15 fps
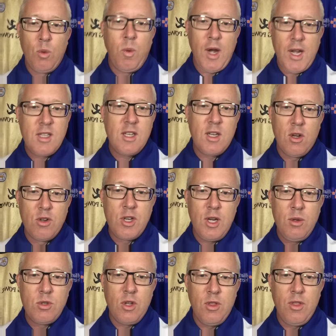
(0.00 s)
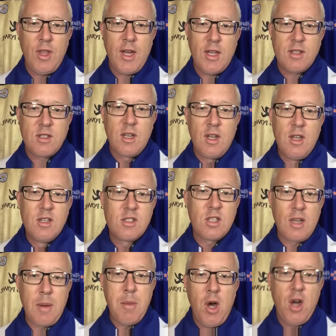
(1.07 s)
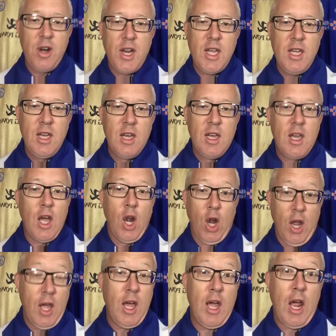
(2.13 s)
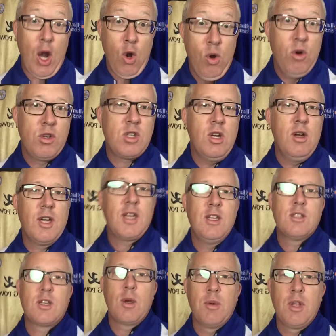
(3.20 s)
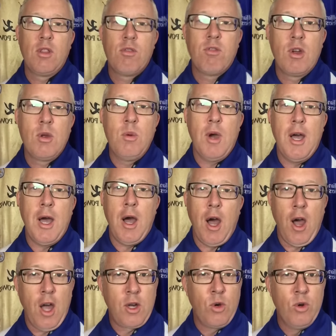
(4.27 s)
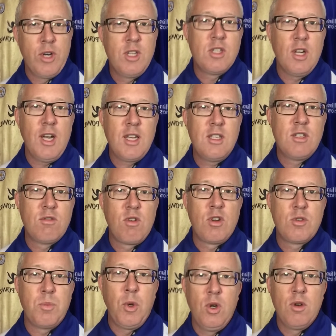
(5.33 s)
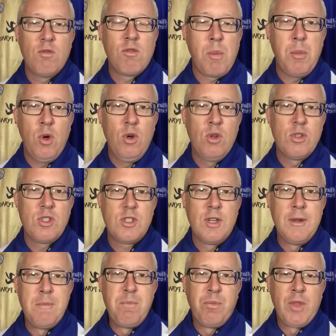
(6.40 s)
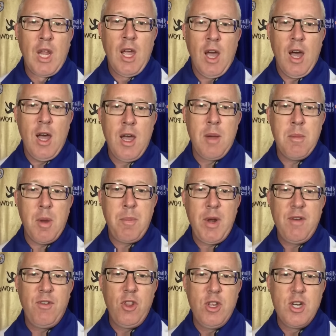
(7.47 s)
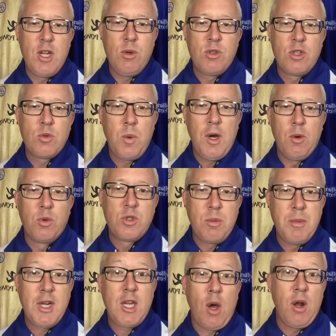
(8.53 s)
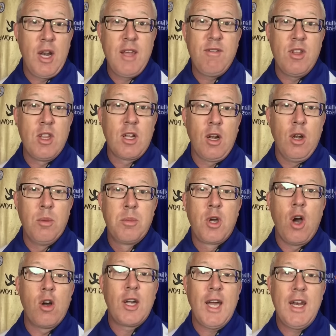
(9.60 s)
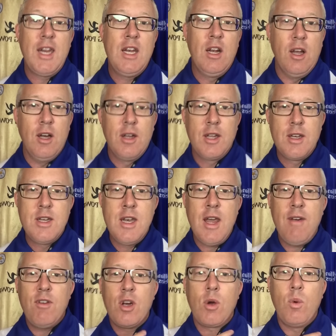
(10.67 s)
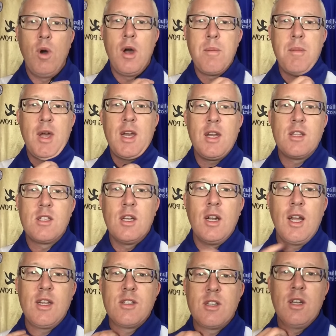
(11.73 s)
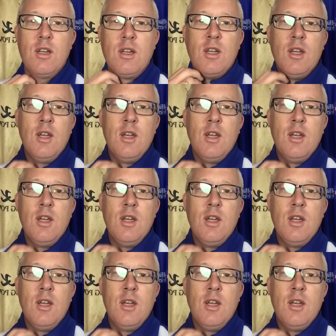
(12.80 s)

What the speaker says: waiting on news on that. Slimani looks like it's going through, according to latest reports. A bit of other news as well. Somebody leaving the club. Inler never quite made it at Leicester.